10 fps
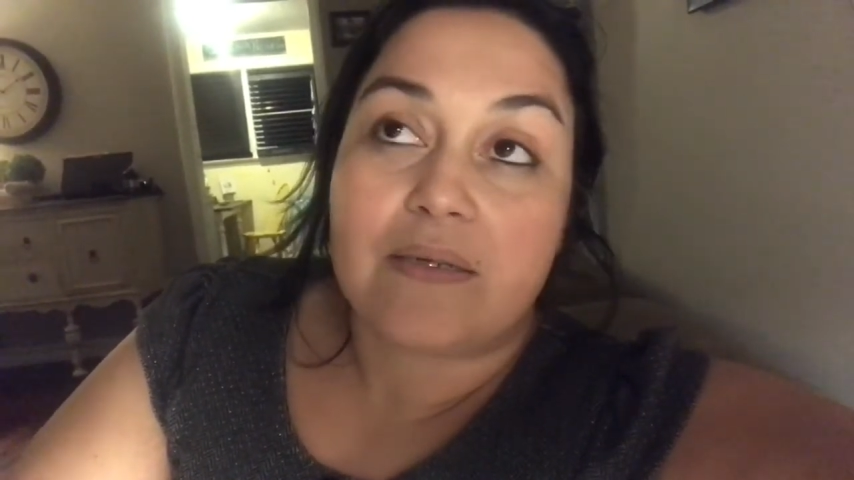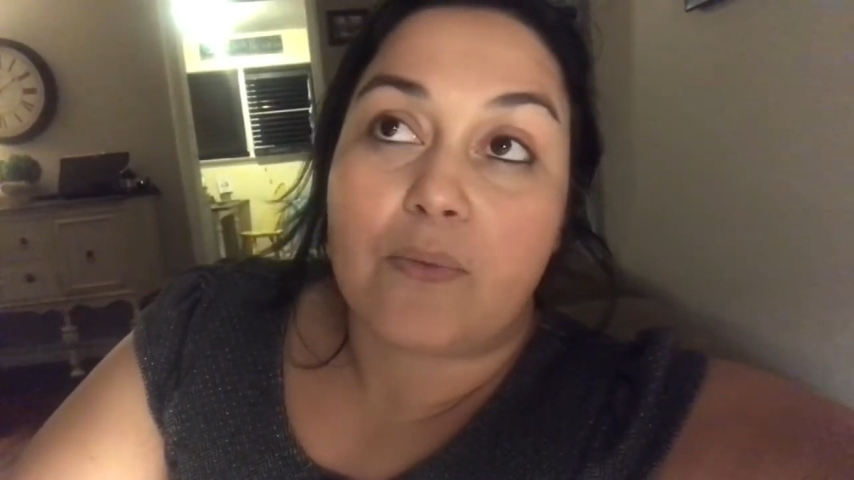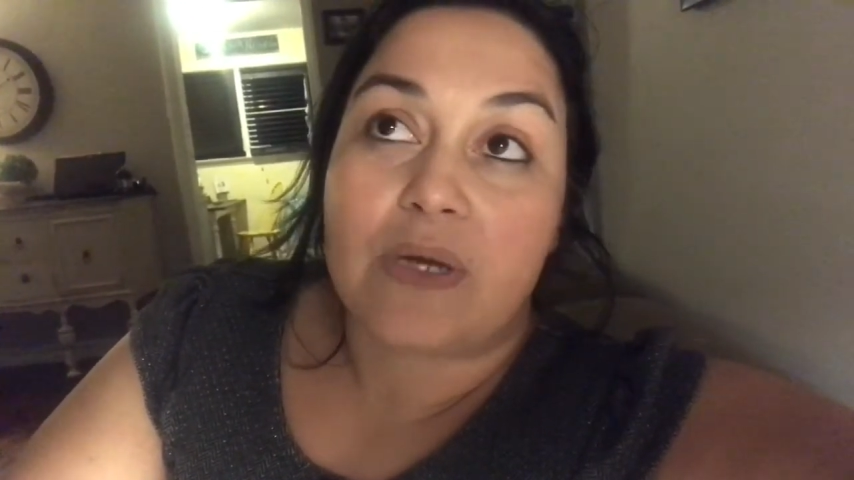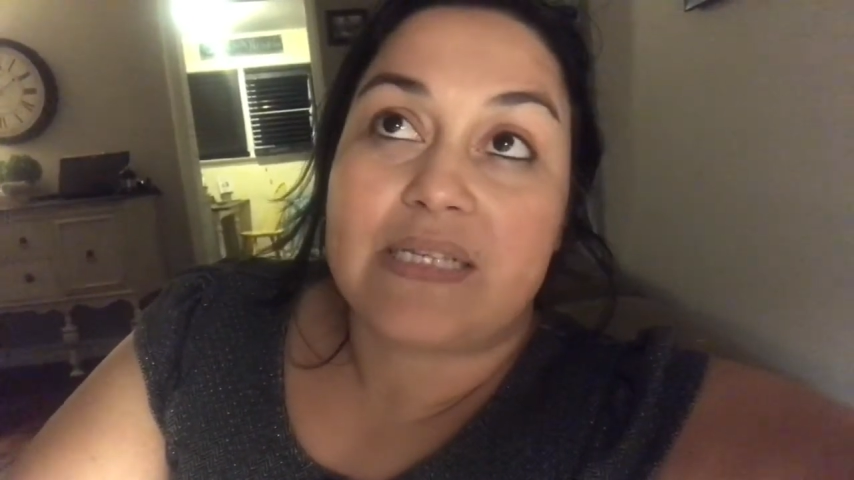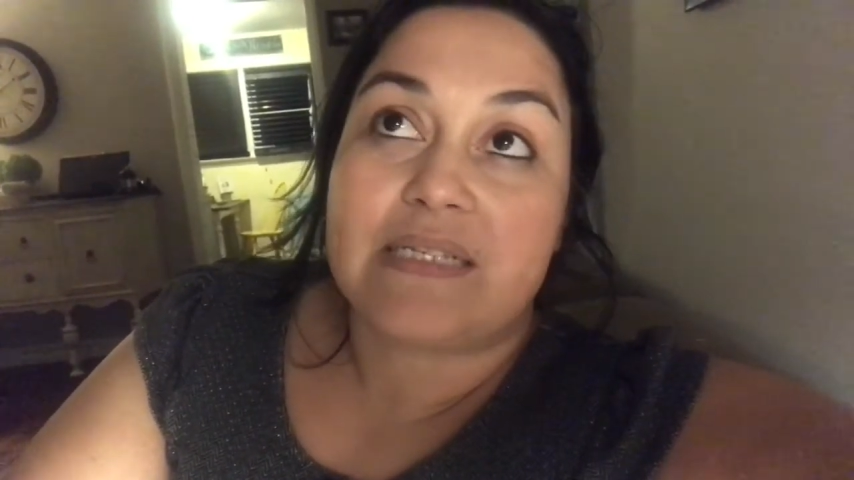
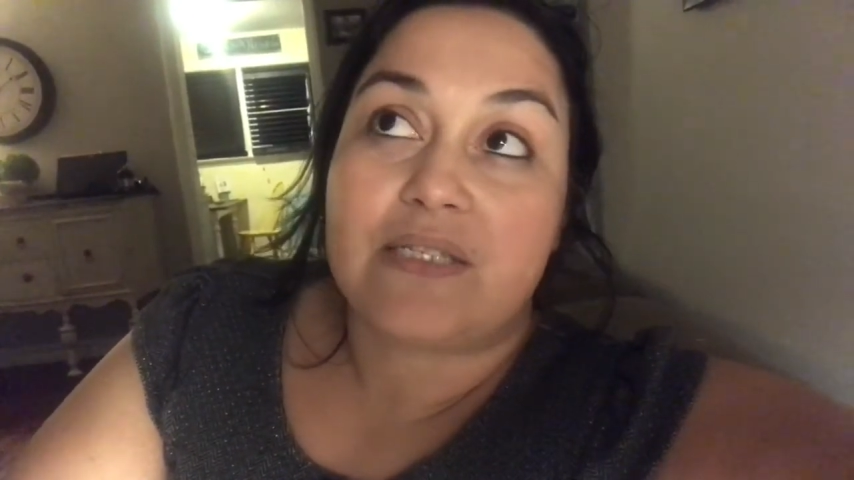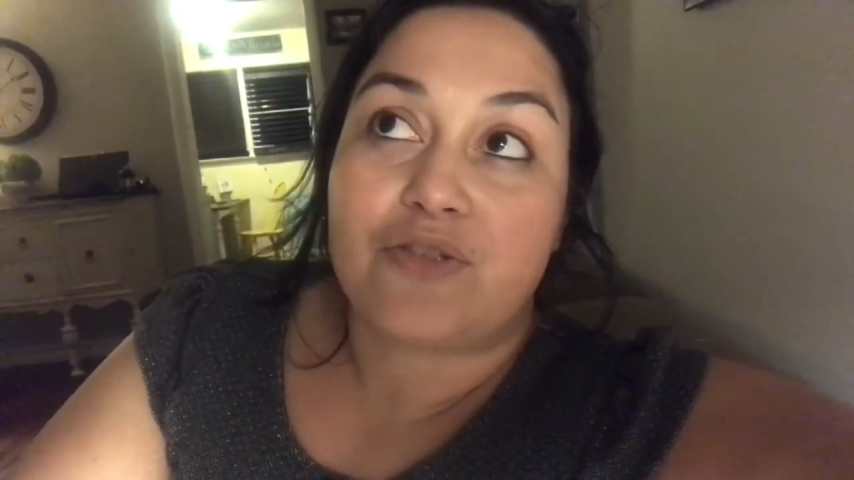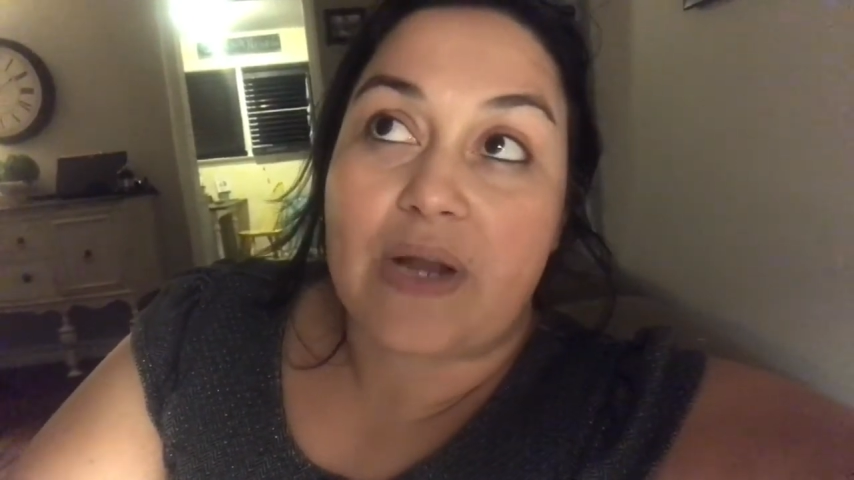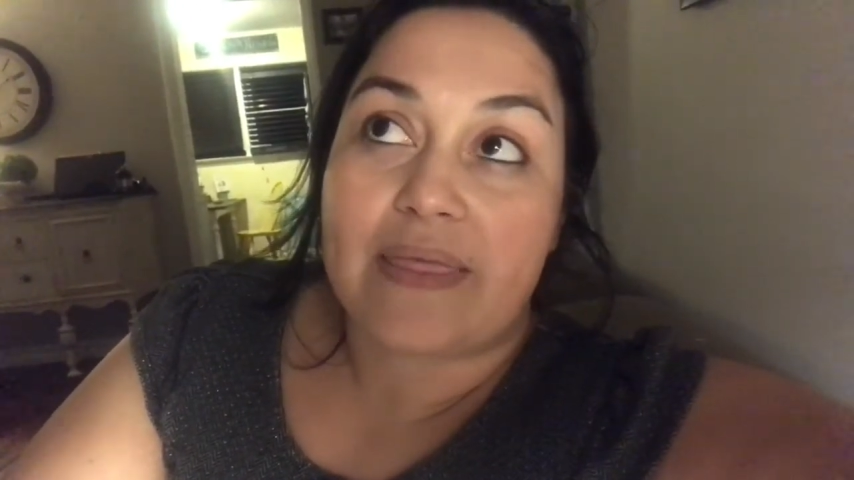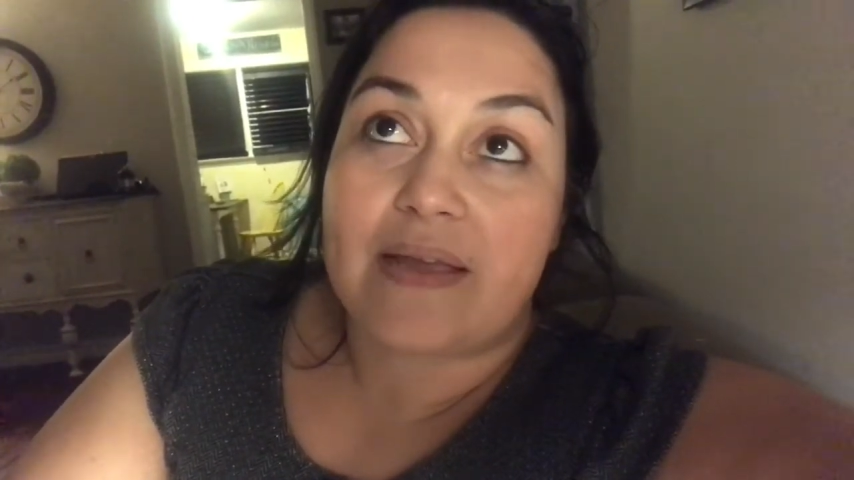what his
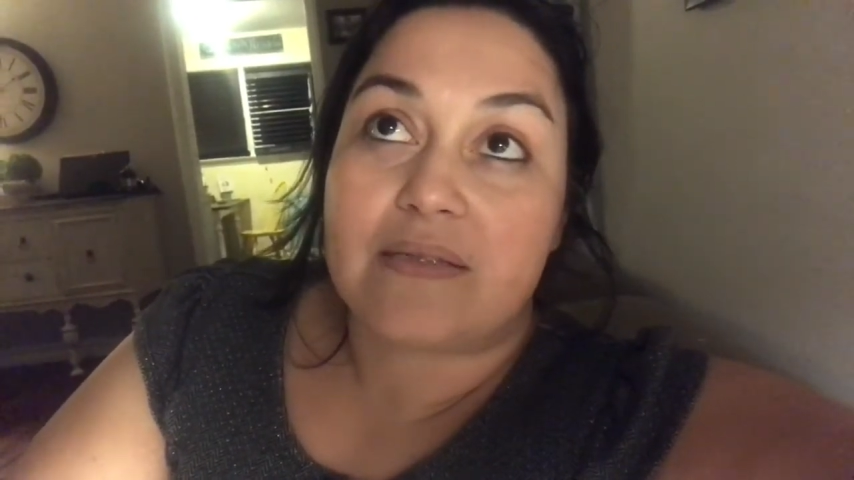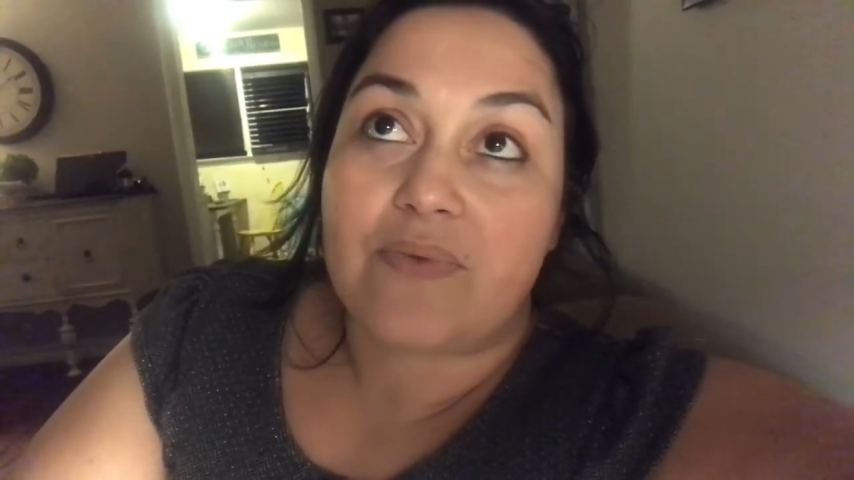strength is.